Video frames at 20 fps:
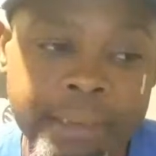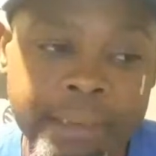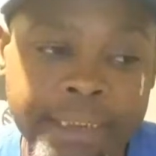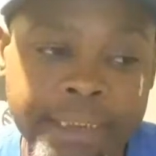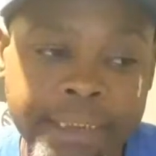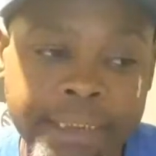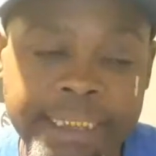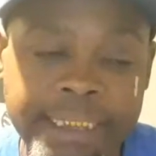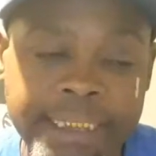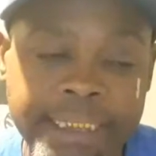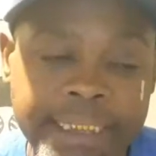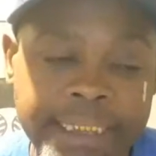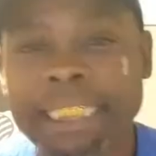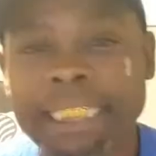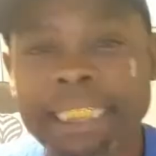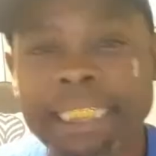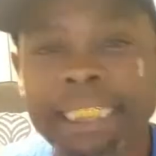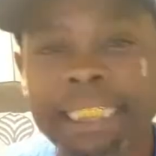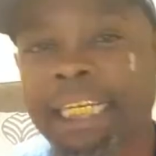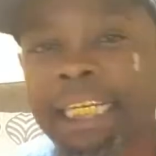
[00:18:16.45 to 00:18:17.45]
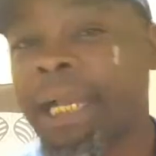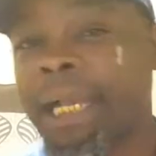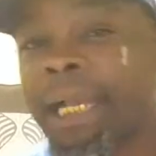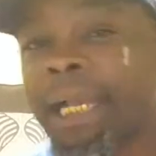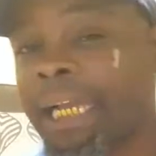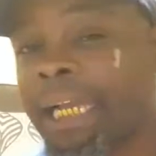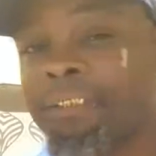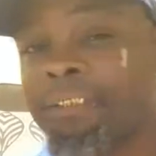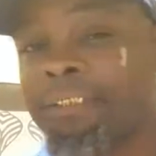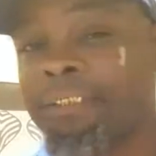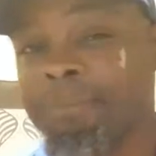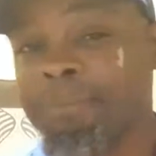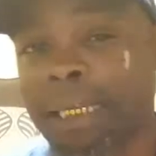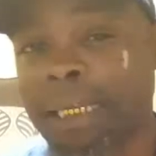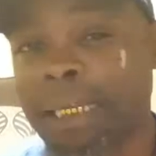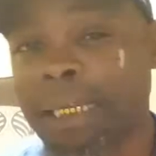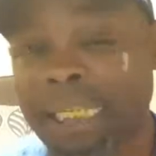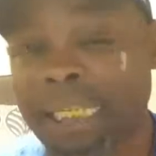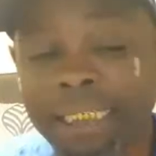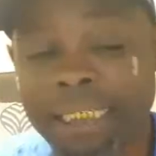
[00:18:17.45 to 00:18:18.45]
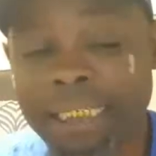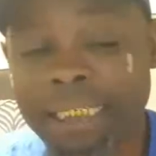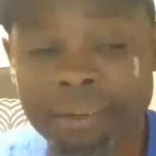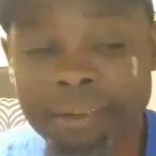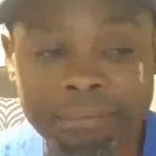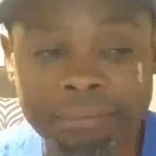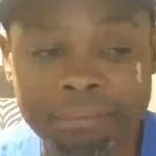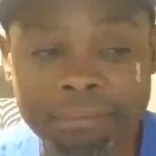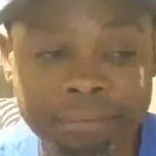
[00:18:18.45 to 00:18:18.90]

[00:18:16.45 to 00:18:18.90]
she said, "I'm gonna ask my daddy,"